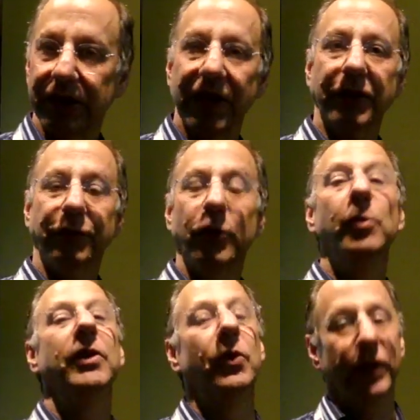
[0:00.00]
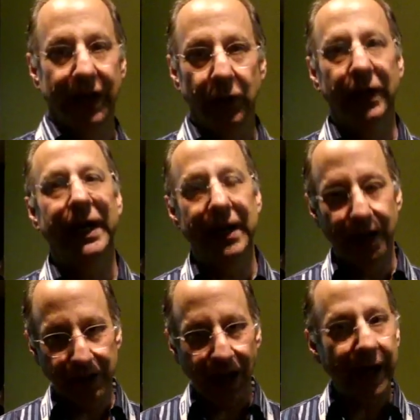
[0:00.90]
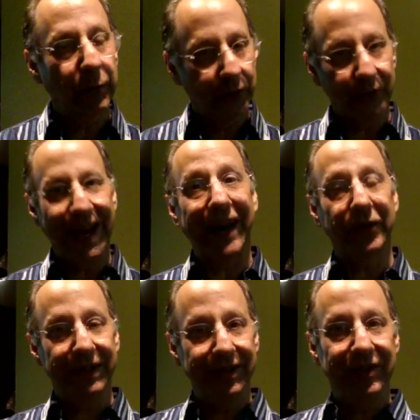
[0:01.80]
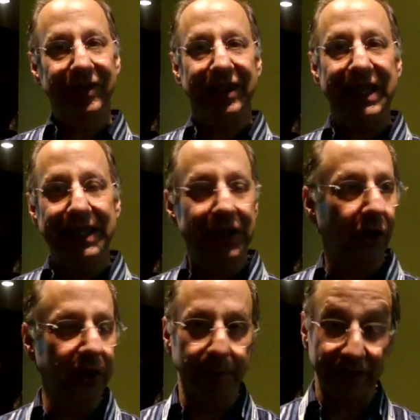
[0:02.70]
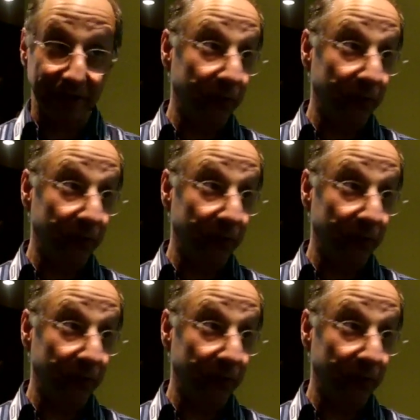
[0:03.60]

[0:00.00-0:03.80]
It's not the full-blown thing you can get online where you can actually see the arguments.